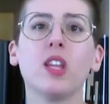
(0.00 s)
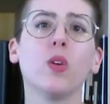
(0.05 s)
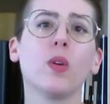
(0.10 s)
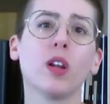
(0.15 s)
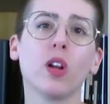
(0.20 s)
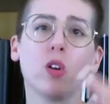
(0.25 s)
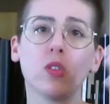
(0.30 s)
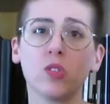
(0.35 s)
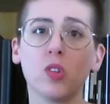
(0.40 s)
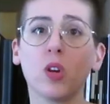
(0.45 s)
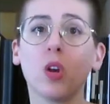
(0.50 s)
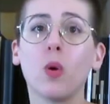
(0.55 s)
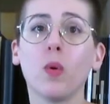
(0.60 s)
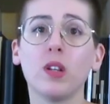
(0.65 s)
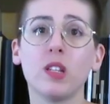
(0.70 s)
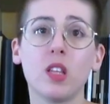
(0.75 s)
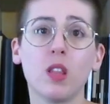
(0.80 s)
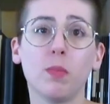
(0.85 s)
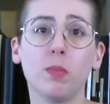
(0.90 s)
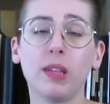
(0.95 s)
You can also go
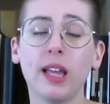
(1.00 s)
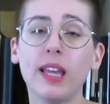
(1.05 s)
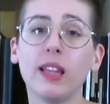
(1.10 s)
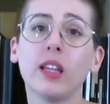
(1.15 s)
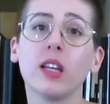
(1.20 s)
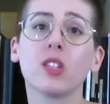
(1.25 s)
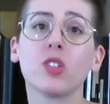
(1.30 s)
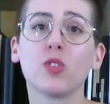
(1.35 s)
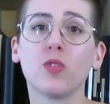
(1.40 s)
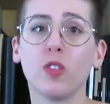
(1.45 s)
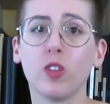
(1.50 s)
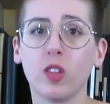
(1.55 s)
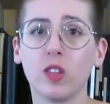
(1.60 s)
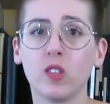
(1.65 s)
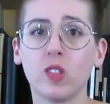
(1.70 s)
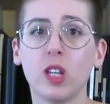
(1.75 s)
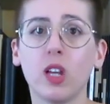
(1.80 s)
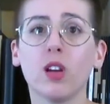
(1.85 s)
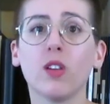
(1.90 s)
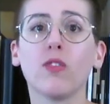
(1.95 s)
into the playlist for
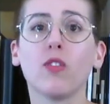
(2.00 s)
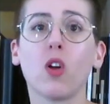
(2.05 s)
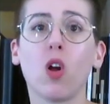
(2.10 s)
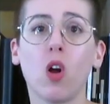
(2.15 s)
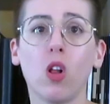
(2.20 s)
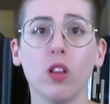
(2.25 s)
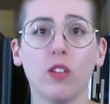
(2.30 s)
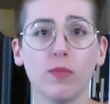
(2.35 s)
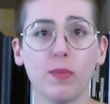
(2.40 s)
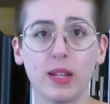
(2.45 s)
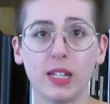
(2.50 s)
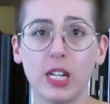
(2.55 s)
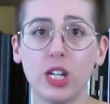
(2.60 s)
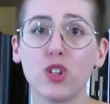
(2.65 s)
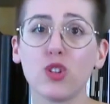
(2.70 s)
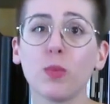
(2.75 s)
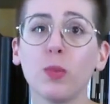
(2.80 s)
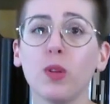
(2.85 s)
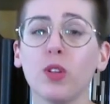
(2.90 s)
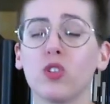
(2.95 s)
this year for all of my
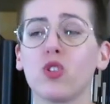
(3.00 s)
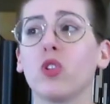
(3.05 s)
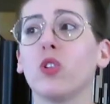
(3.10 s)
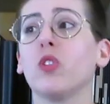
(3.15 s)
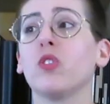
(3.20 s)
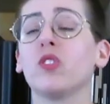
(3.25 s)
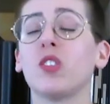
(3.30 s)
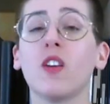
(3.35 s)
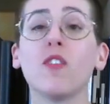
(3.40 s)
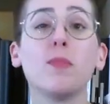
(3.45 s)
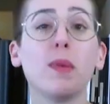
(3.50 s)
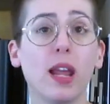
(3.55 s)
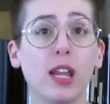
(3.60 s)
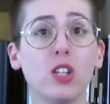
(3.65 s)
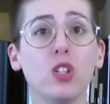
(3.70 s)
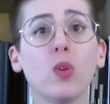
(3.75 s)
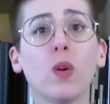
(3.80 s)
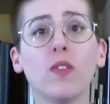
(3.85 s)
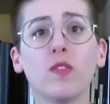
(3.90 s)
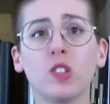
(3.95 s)
teacher bullet journal stuff, but I
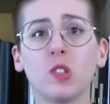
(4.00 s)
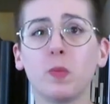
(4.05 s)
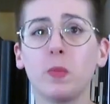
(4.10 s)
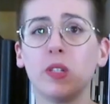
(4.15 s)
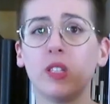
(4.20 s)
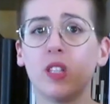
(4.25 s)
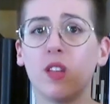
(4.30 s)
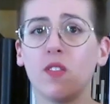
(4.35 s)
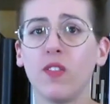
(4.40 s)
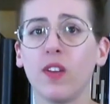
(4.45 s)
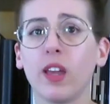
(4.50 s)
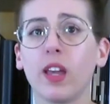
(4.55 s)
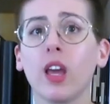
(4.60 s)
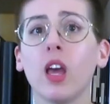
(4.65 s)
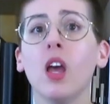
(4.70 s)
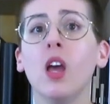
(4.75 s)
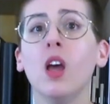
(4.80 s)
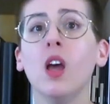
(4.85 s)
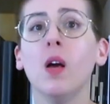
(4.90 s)
do have a specific